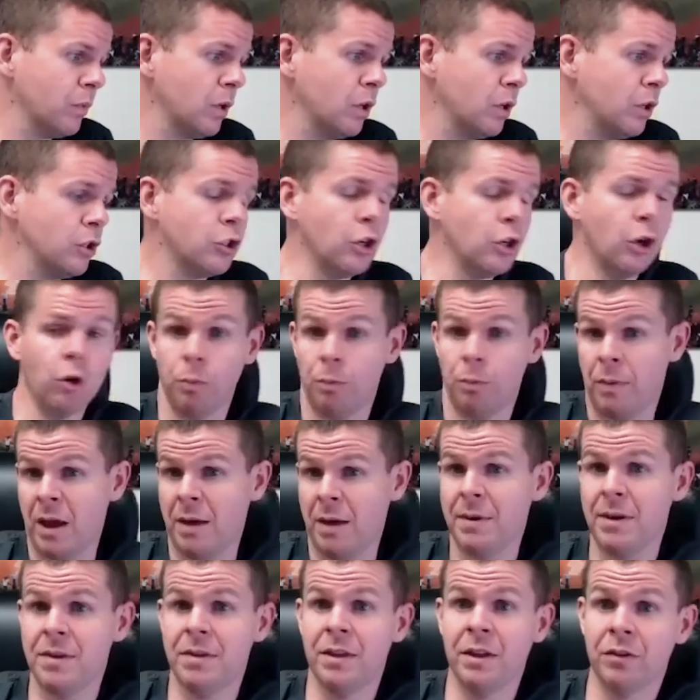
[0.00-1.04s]
So
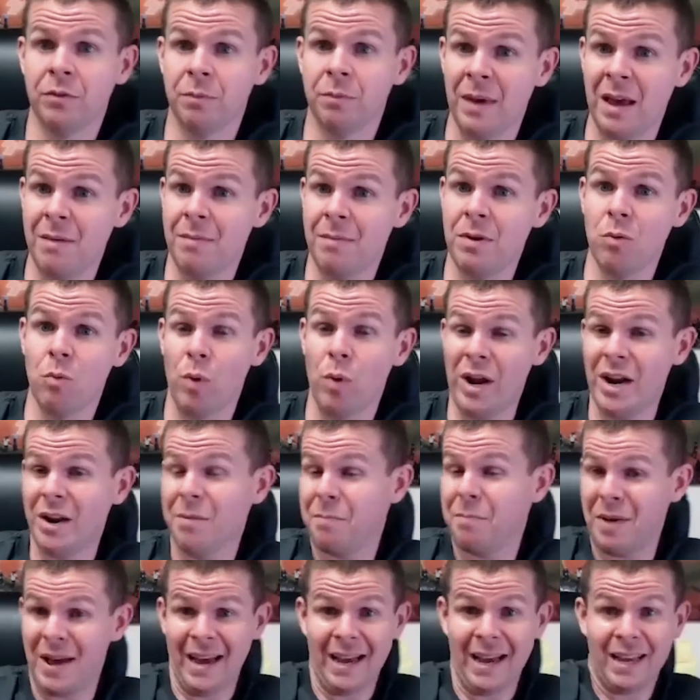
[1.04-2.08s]
maybe this, maybe
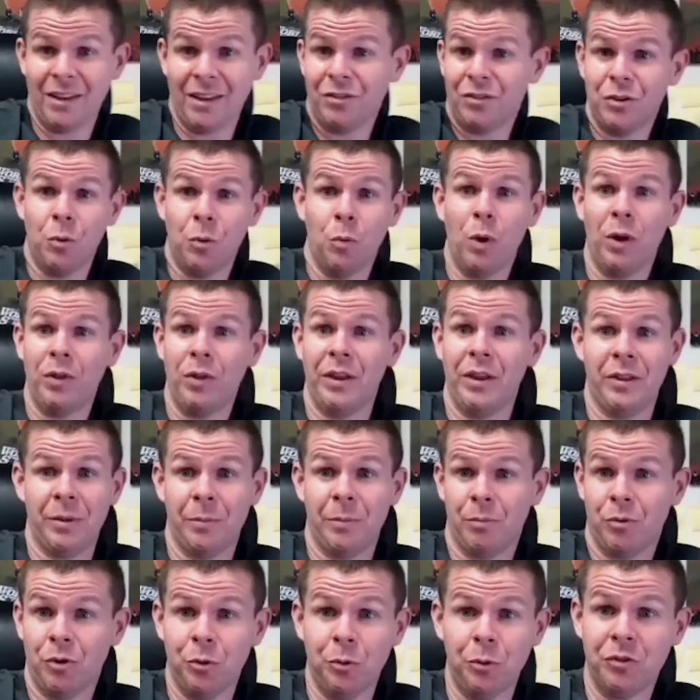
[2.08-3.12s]
Winnipeg is the one that the
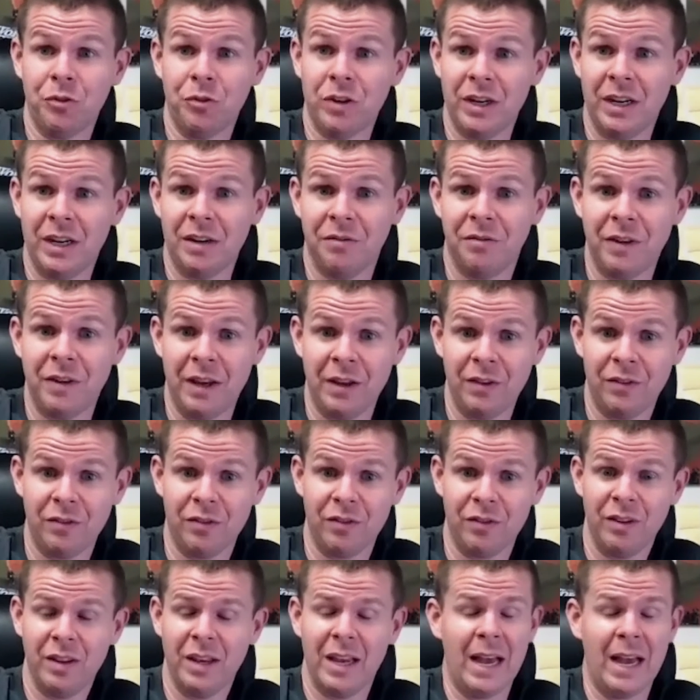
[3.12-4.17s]
Bruins are going to face.